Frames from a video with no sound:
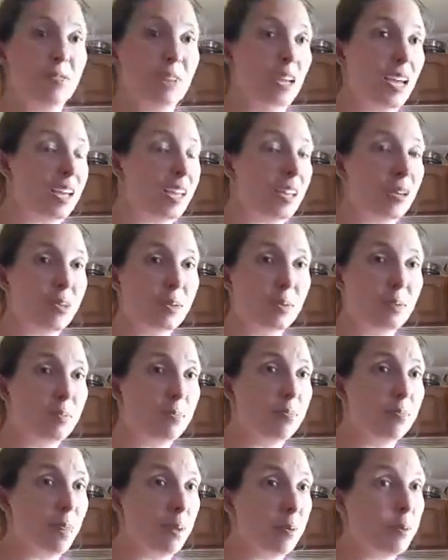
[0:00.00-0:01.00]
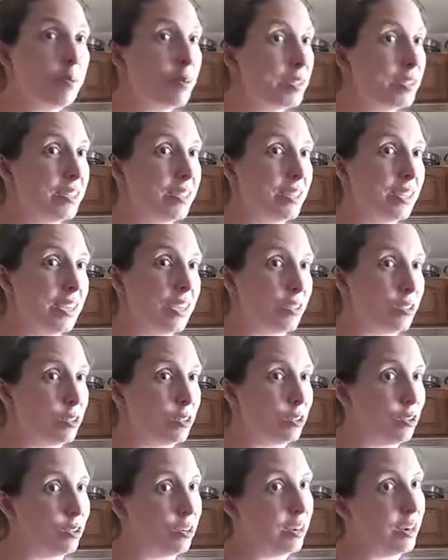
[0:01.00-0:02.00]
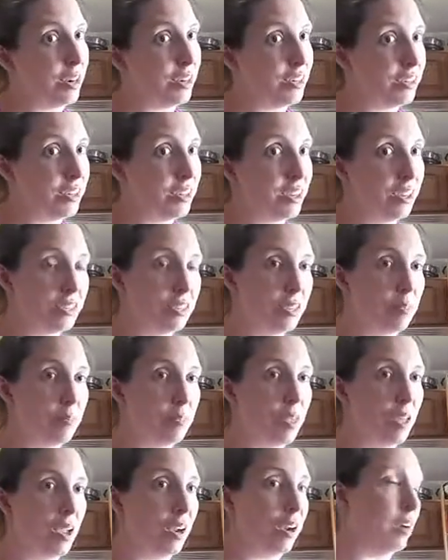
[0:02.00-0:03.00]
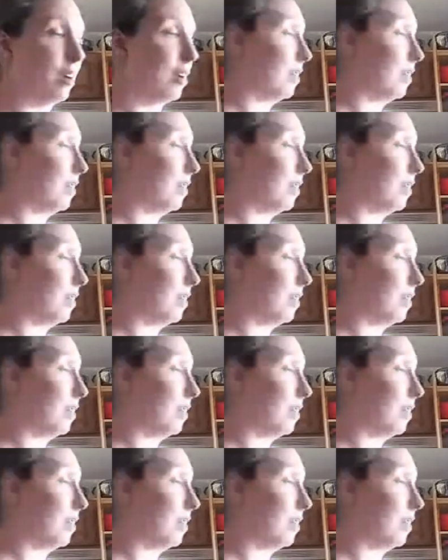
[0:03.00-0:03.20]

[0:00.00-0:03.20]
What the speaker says: and I use them maybe once a year, so they're kind of tucked up there.